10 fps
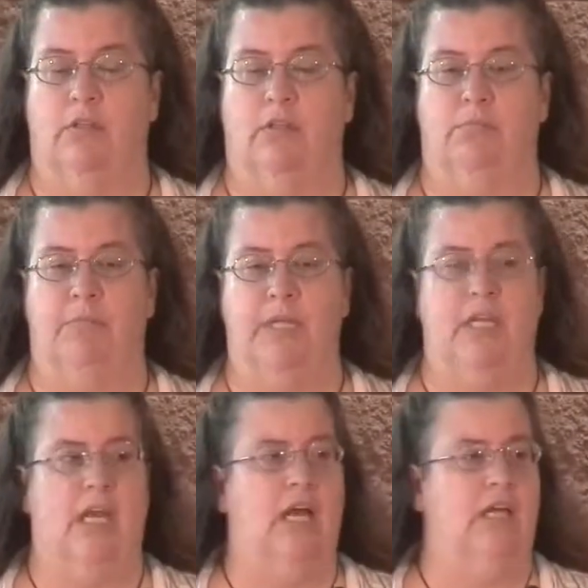
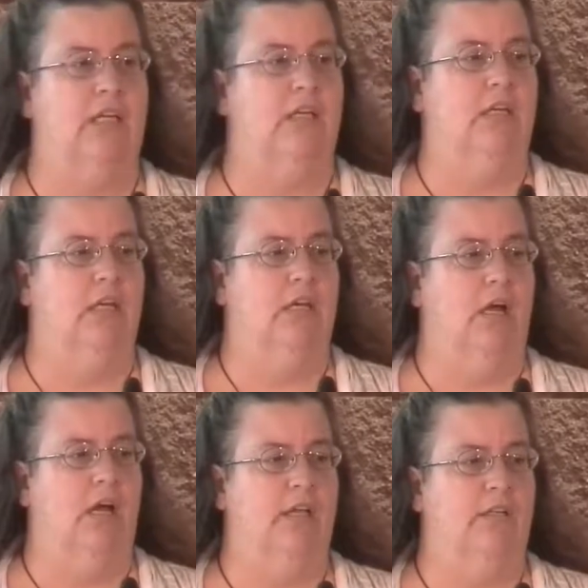be an
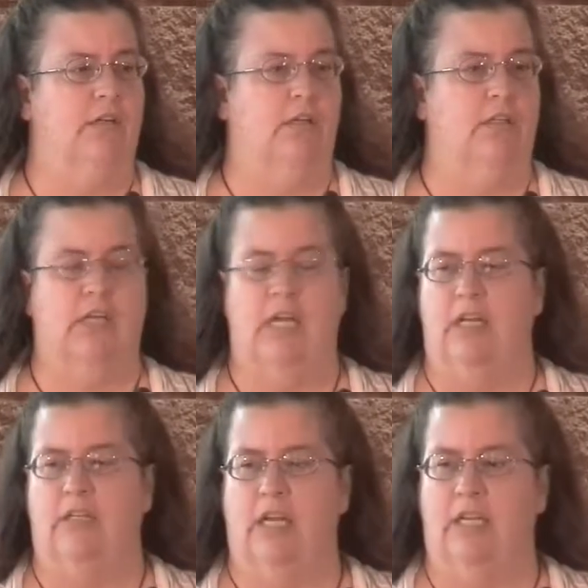adult
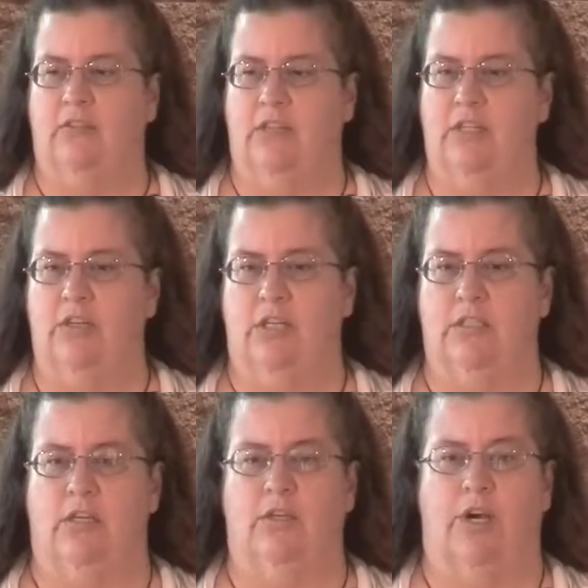and a senior
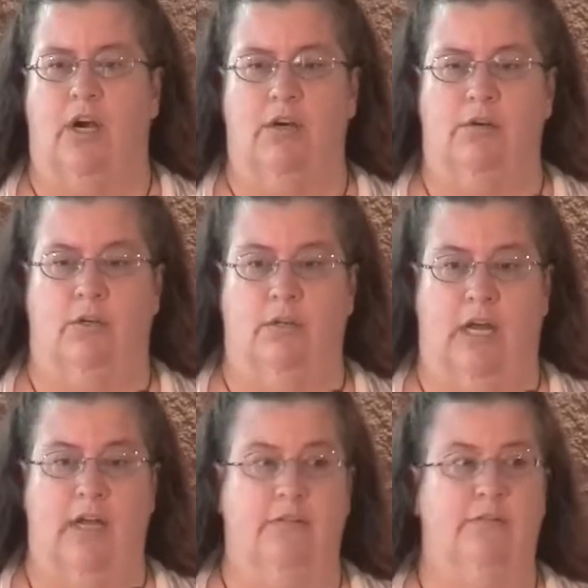adult Our Whole
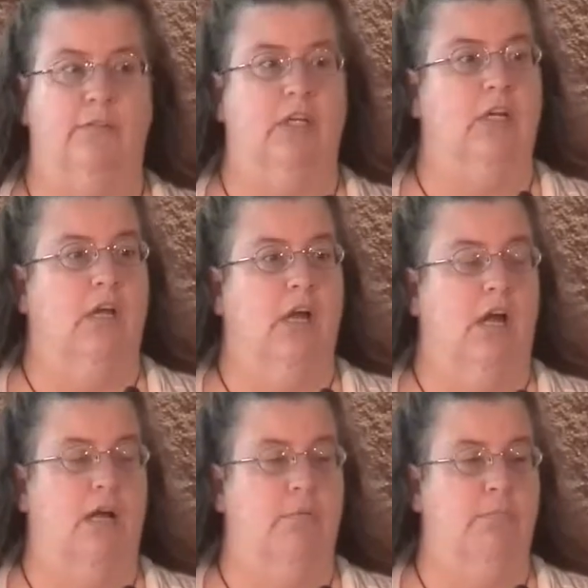Lives
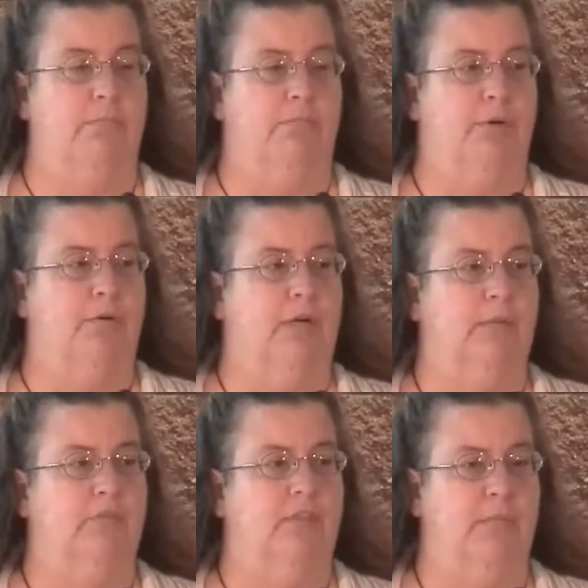
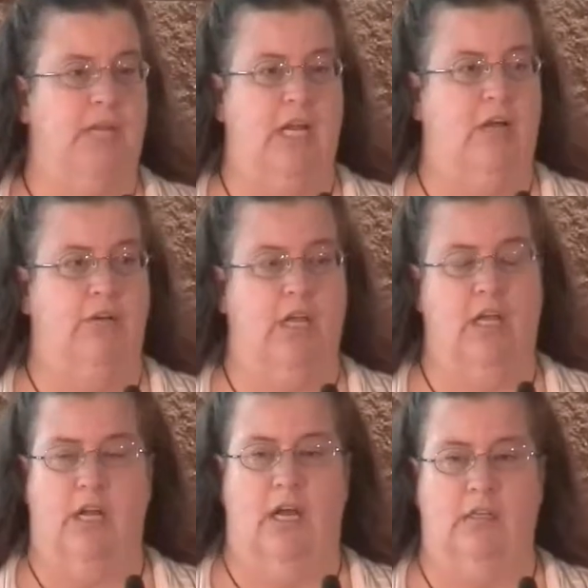programs coming out,
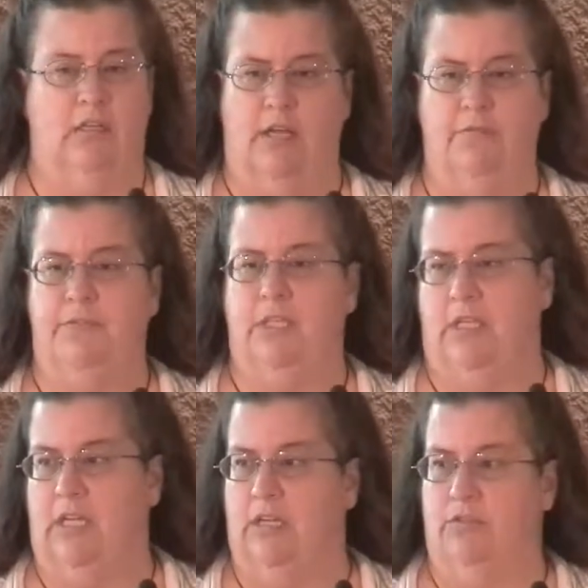and I'd love to
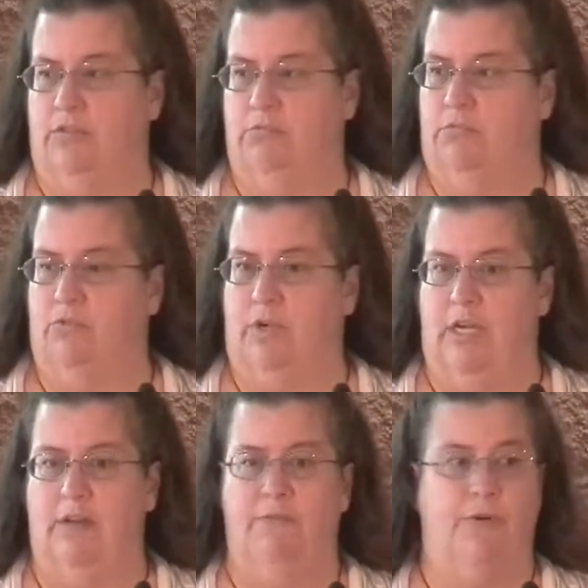get
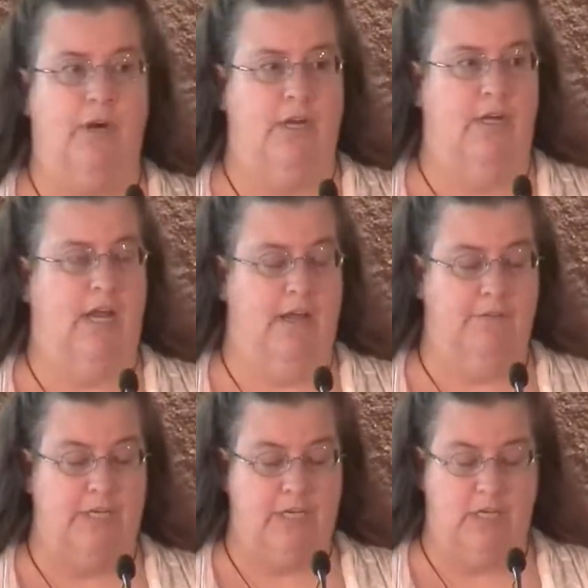training for it and have
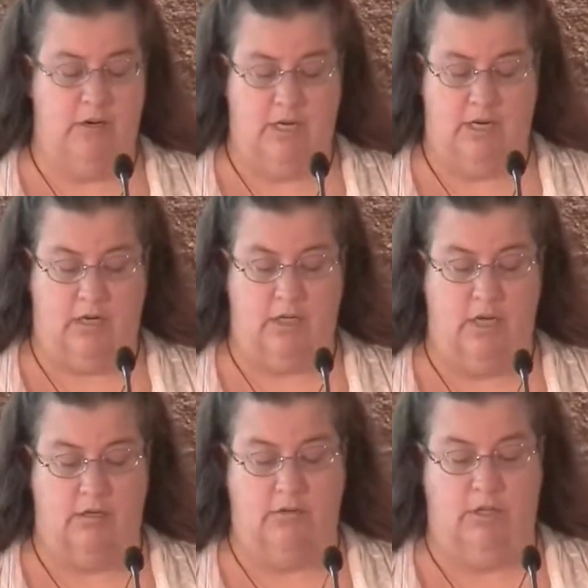it here at our
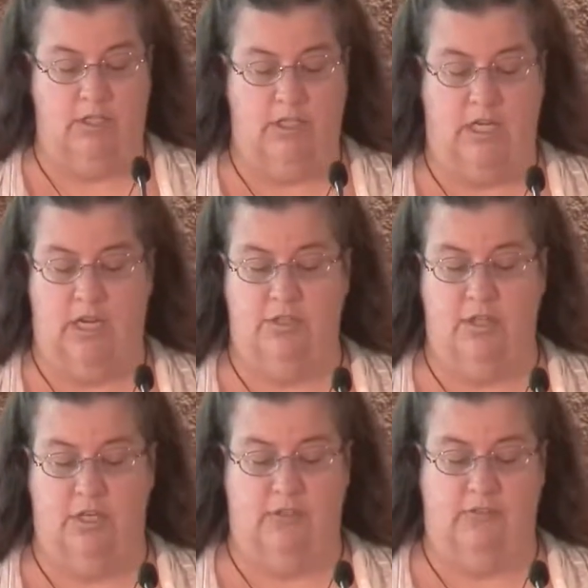
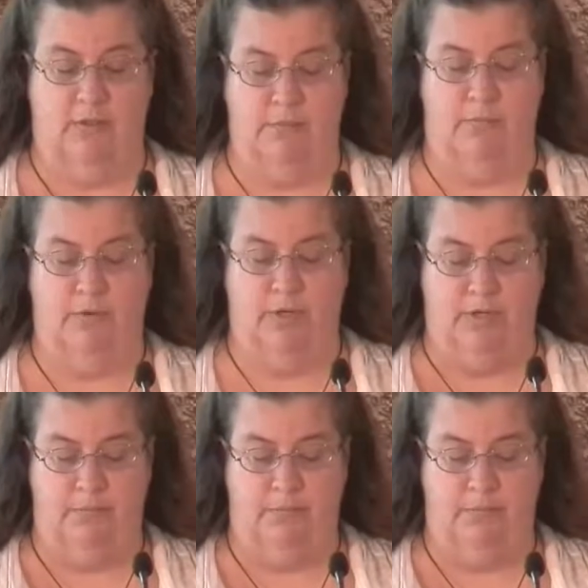congregation at some point.